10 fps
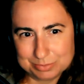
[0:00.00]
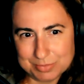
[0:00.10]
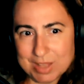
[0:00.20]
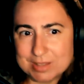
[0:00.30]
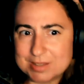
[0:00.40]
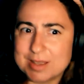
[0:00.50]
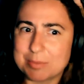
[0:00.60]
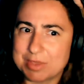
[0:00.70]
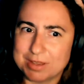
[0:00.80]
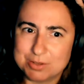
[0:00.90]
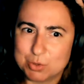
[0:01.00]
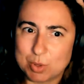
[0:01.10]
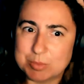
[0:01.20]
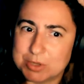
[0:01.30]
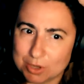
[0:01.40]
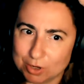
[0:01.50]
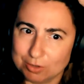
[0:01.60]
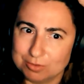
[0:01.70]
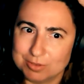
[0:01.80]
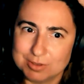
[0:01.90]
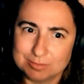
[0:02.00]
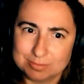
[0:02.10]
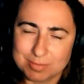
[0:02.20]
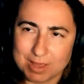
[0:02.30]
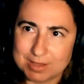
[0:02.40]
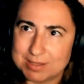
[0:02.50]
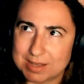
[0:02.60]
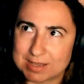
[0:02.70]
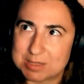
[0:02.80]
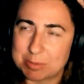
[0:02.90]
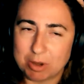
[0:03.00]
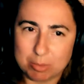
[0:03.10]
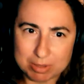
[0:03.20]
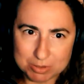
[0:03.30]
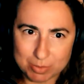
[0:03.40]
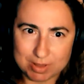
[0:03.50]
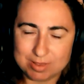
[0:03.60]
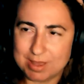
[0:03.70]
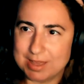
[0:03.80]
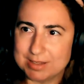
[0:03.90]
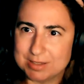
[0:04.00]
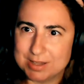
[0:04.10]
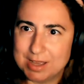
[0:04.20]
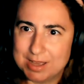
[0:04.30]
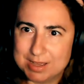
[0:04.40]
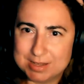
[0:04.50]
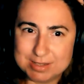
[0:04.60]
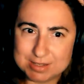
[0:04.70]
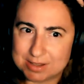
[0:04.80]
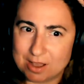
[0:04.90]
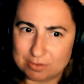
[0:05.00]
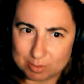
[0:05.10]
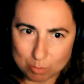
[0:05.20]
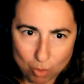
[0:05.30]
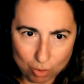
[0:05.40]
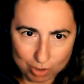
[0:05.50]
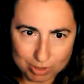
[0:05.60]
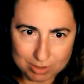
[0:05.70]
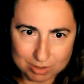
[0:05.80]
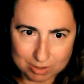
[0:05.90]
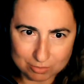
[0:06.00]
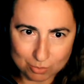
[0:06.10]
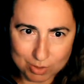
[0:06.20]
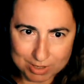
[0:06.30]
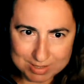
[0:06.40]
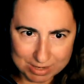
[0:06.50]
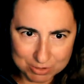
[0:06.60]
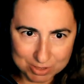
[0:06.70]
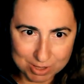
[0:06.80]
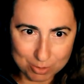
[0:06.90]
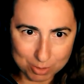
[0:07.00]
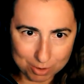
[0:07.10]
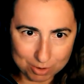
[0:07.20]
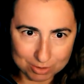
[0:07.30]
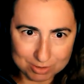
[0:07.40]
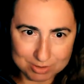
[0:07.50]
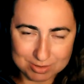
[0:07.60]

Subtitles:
It's something to observe and experiment with and discover more of what is actually going on.